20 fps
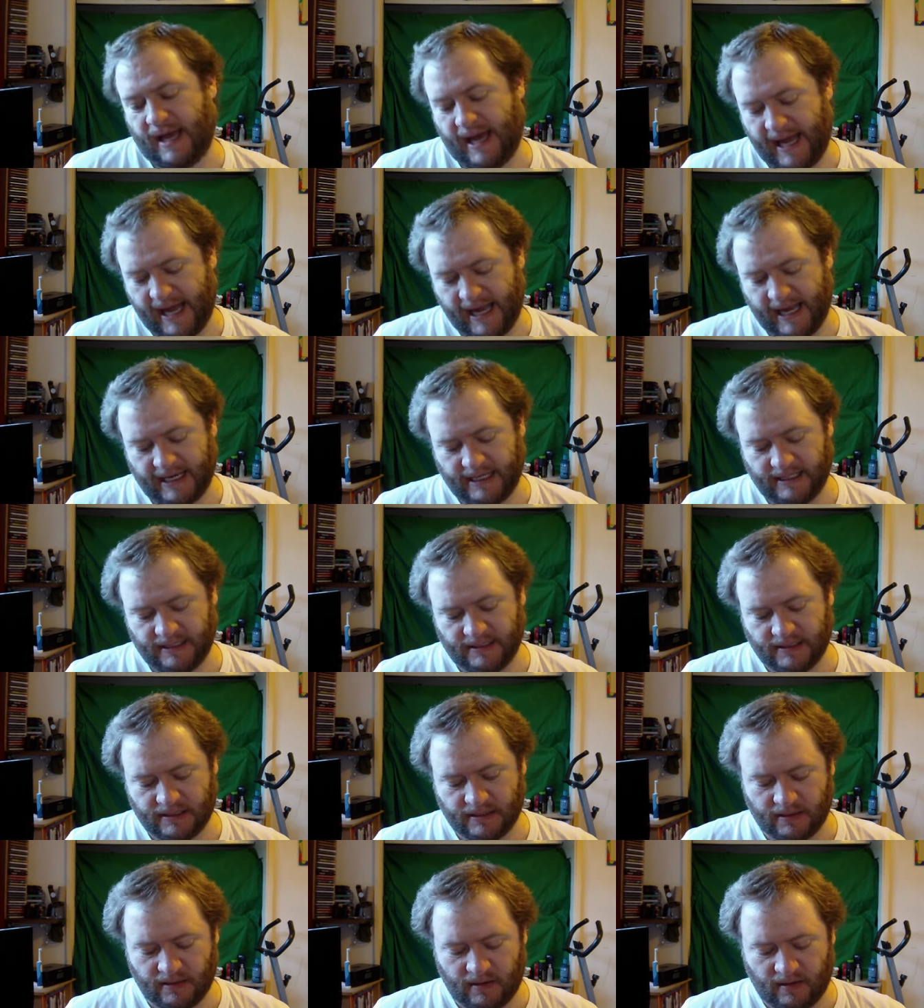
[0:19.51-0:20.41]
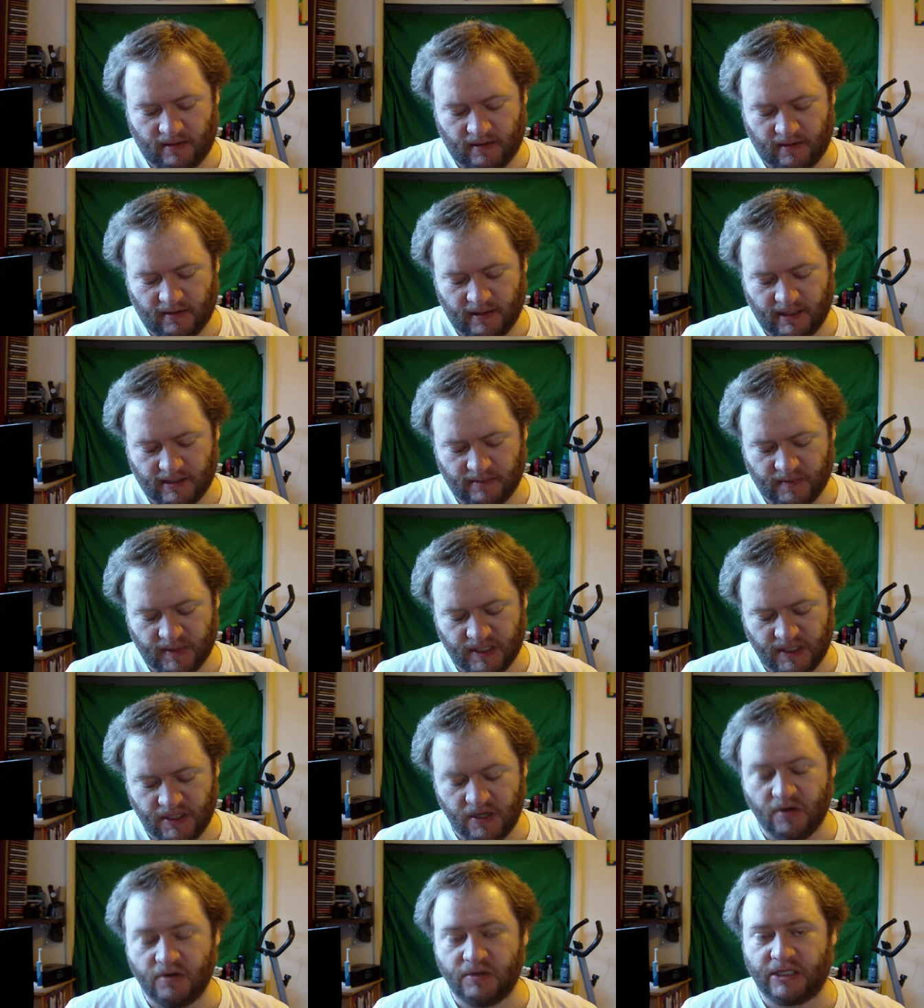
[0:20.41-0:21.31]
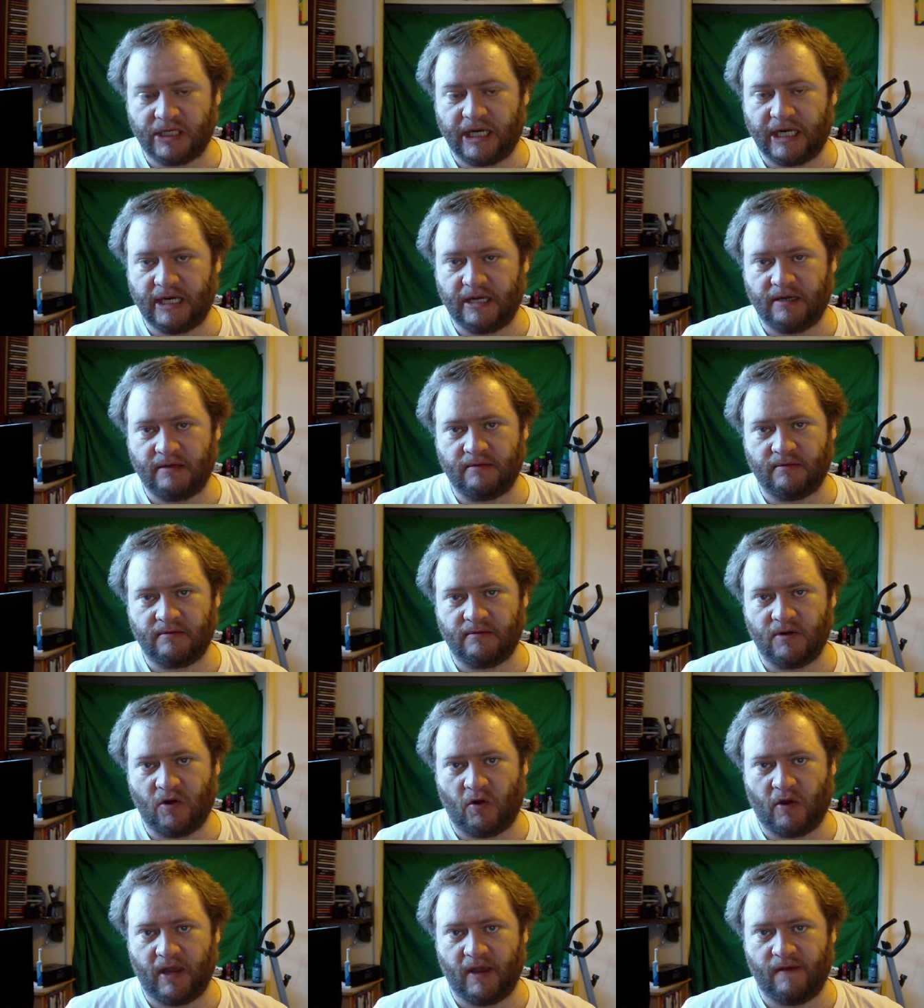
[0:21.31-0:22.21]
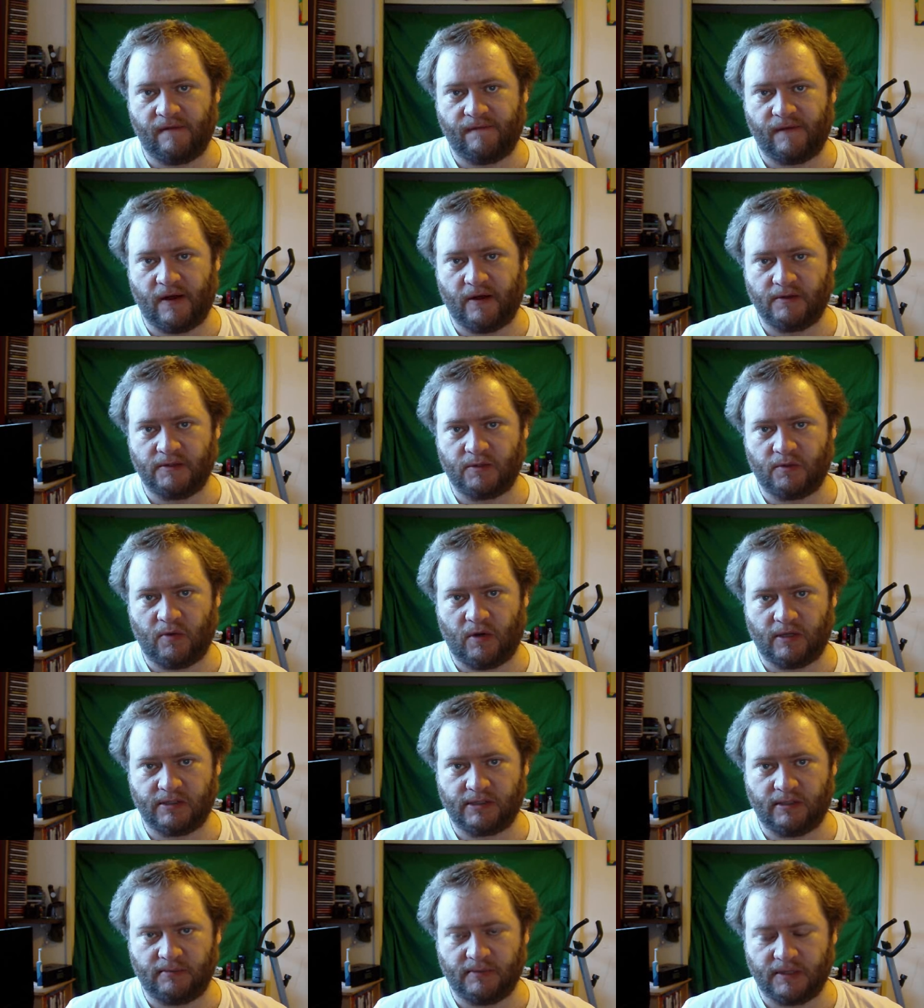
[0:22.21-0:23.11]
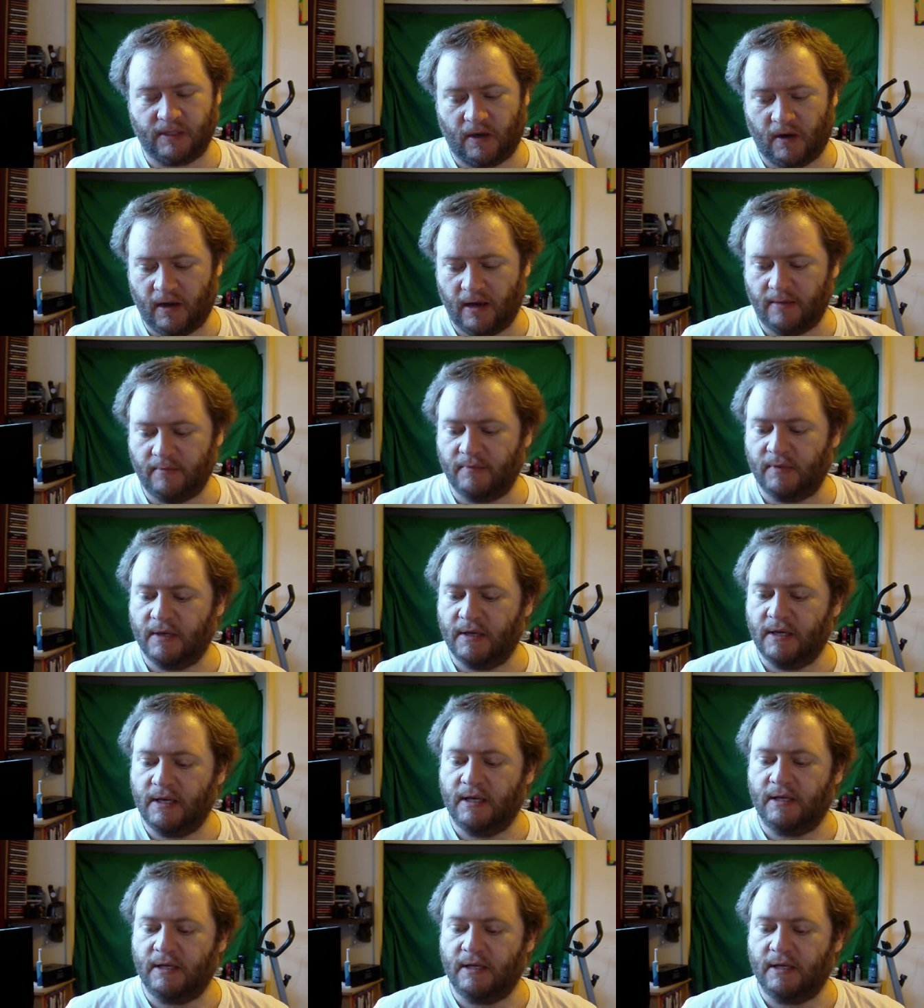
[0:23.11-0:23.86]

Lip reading: And I'd been using Nokia phones for quite some time.